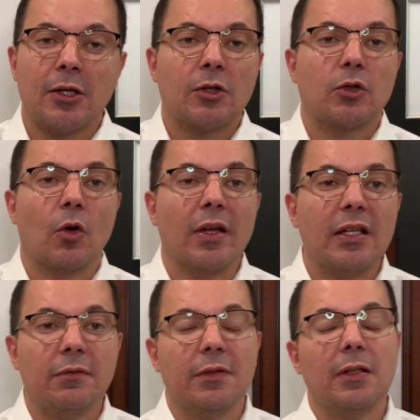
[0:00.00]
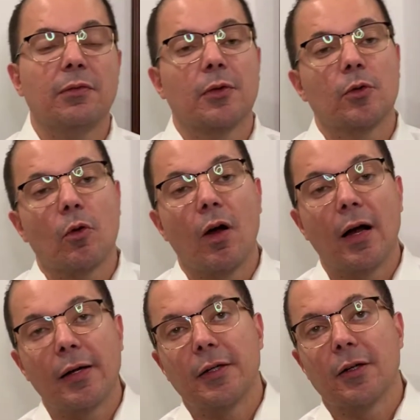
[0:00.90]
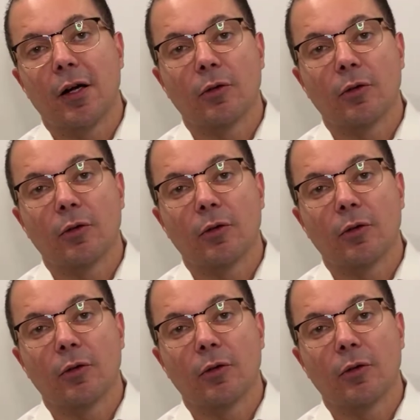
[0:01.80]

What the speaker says: So even if you don't hire a